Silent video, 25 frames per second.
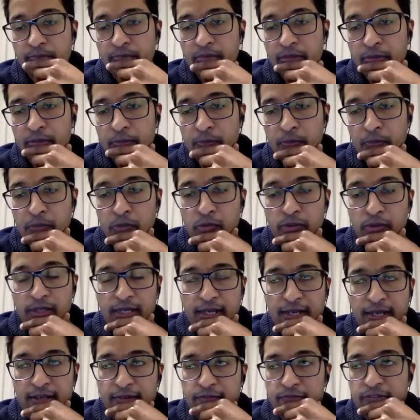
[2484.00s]
Moon
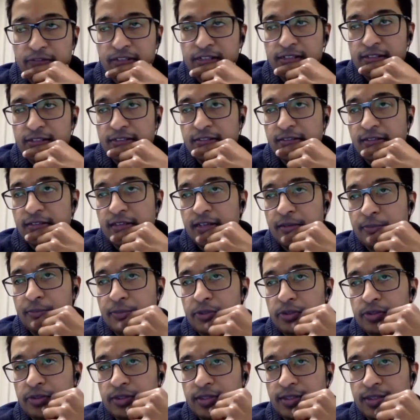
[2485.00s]
and Venus, they are
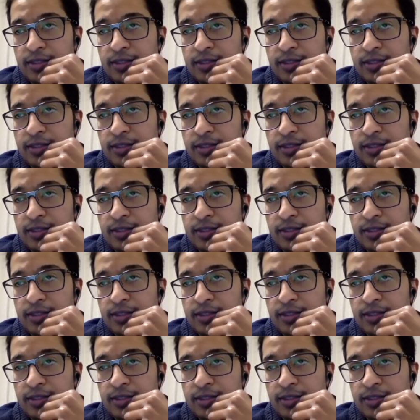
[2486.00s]
both